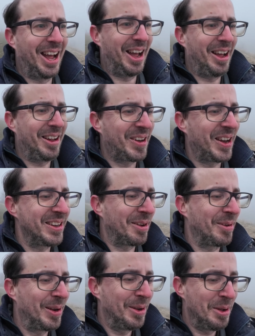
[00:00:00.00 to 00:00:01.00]
I'd end
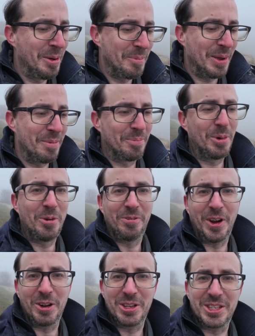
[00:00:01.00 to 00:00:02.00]
up being more
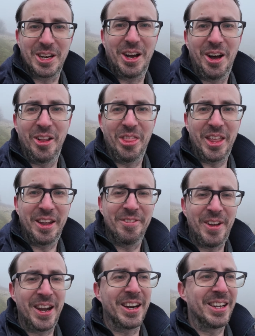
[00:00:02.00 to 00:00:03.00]
focused on the
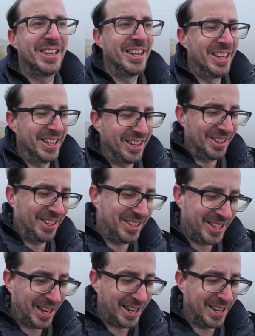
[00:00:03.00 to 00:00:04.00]
event than
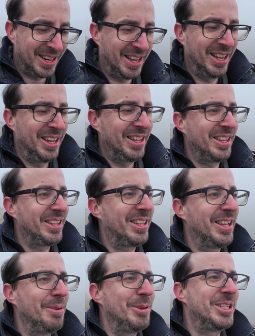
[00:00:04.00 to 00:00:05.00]
taking
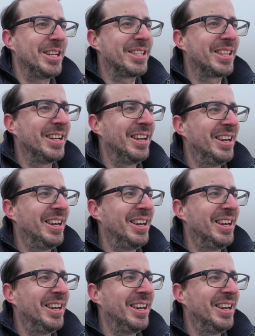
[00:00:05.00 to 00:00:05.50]
the images,